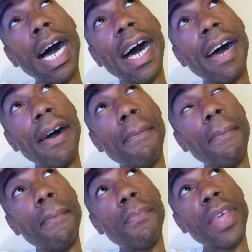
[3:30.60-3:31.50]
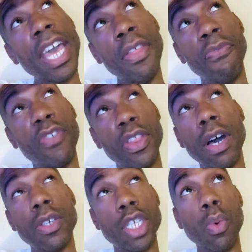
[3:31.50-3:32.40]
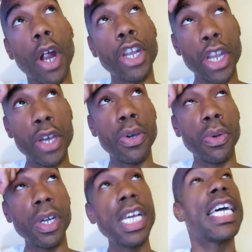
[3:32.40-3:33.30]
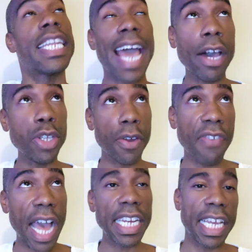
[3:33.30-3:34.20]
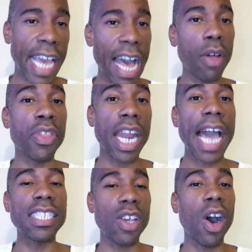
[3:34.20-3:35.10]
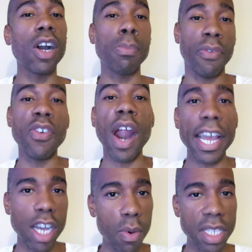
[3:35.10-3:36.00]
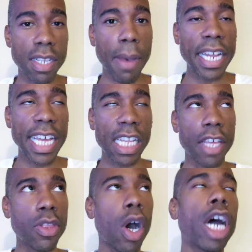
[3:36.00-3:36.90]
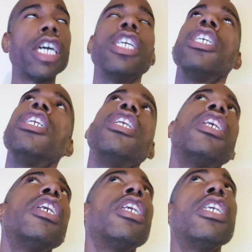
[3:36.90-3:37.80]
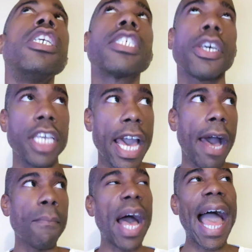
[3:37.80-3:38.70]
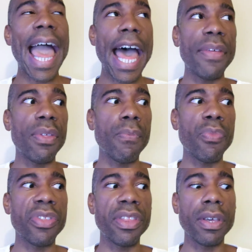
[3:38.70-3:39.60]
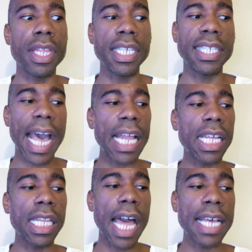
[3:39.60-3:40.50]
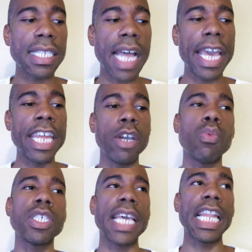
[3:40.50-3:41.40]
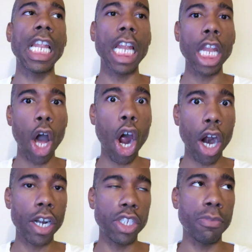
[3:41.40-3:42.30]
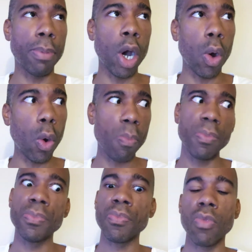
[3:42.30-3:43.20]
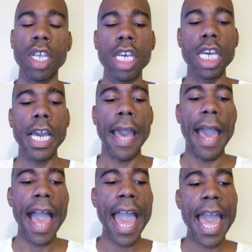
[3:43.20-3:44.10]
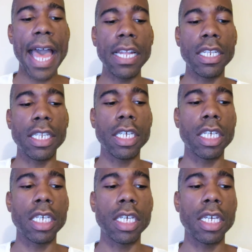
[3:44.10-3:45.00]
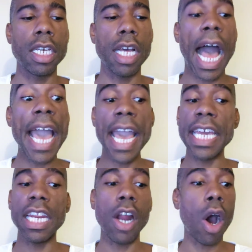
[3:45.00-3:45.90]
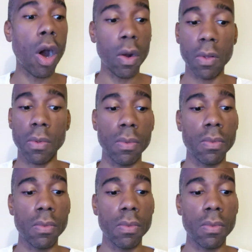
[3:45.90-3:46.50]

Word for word: Uh, and for those who are new, now you're finding out that I talk before I go into my daily thought. So yeah, I had the salad last night and it was a large bowl. And I ate it all.